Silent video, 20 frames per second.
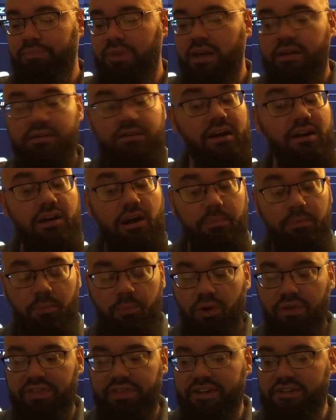Now a couple
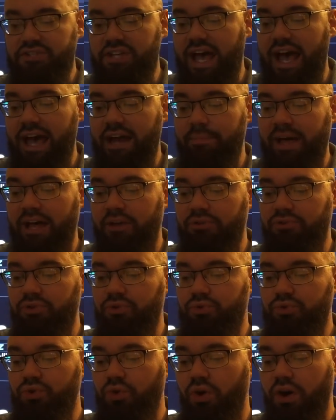more things to add about New
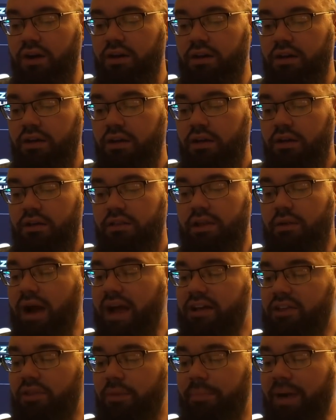York. They
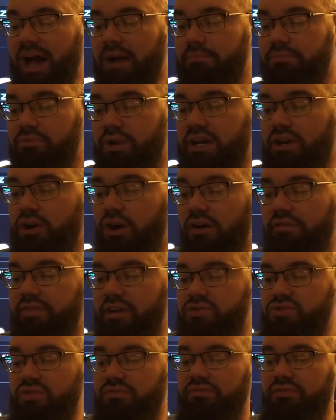rank in the bottom 3 in
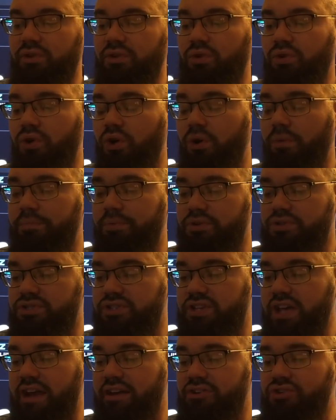offensive field goal
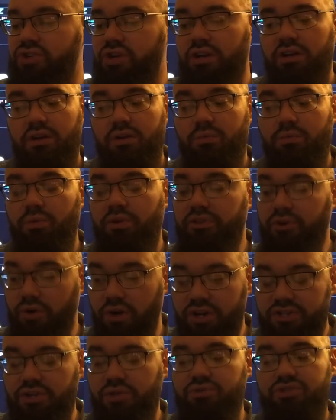percentage, where they're
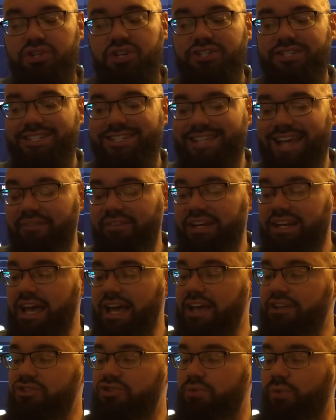also just
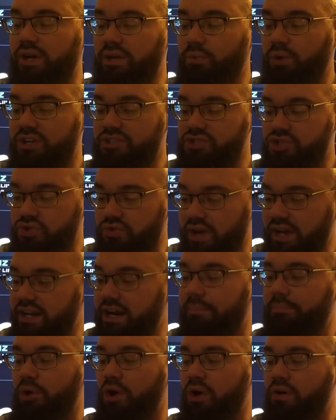7-21 straight
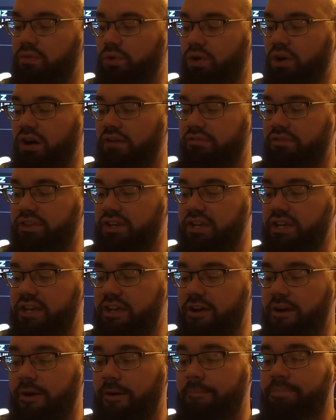up overall for the
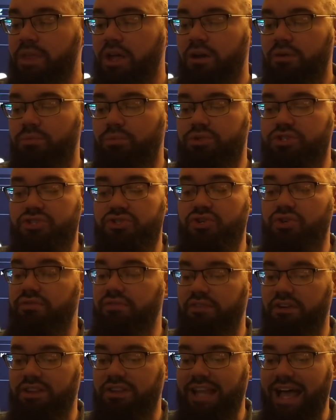year, which is
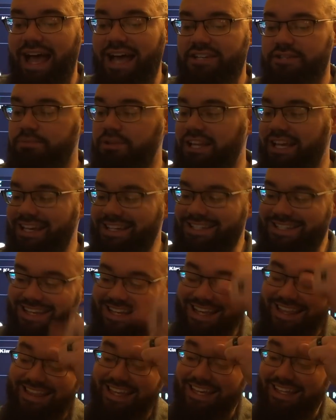good for last place
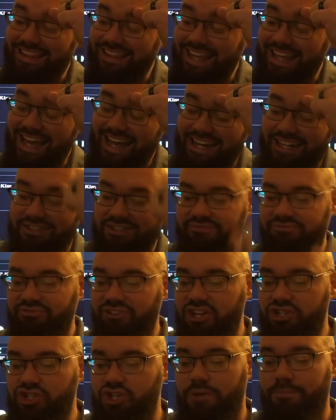in the Atlantic
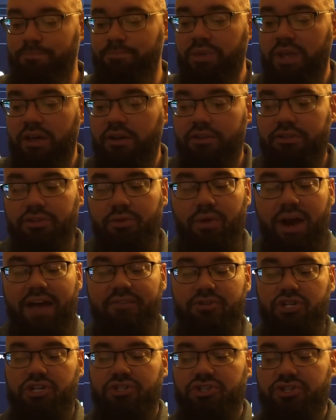Division. They're
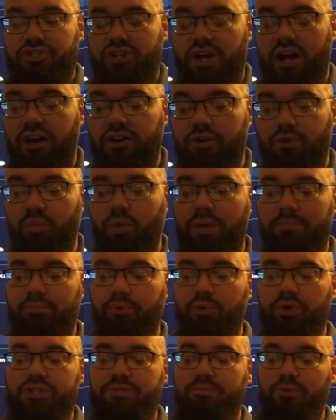averaging just 101
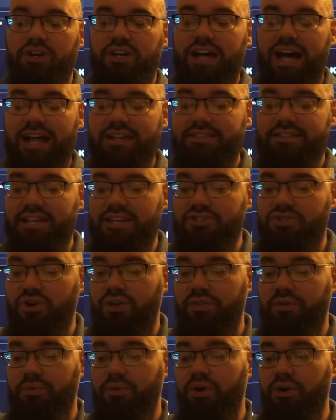points per contest
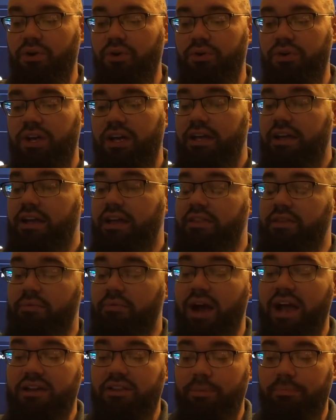on the road, and they
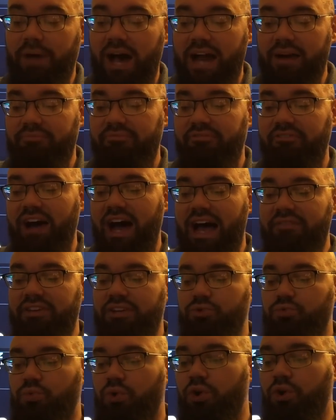rank in the bottom 5
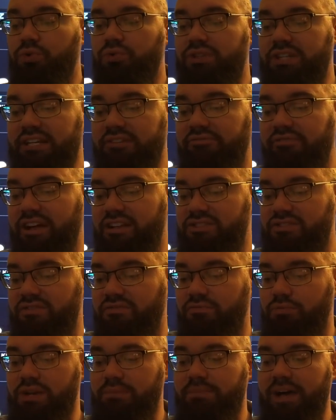in road
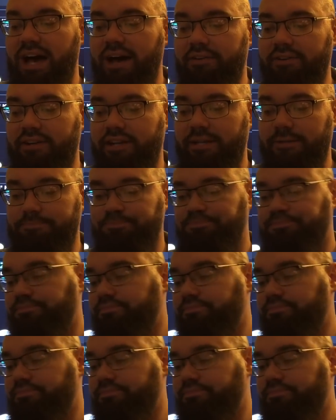defensive rebounding.